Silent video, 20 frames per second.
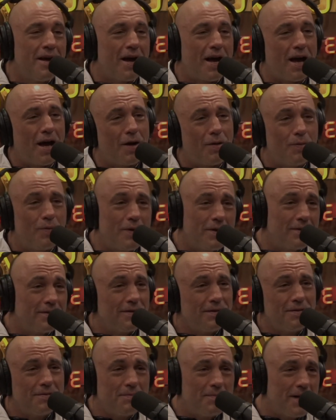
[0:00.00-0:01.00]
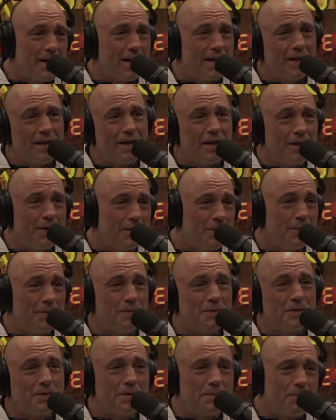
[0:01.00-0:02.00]
I want somebody
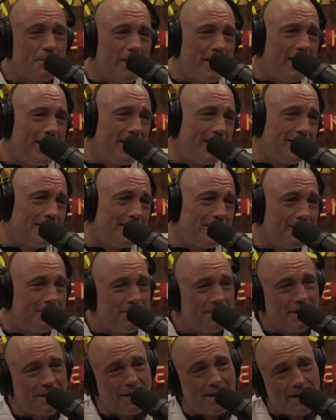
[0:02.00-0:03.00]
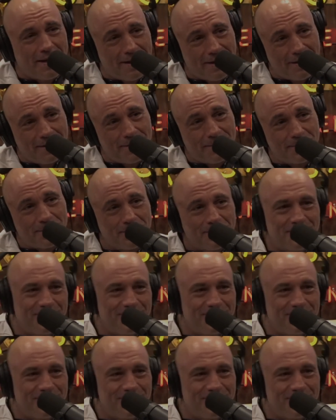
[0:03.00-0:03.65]
who'll spend some time.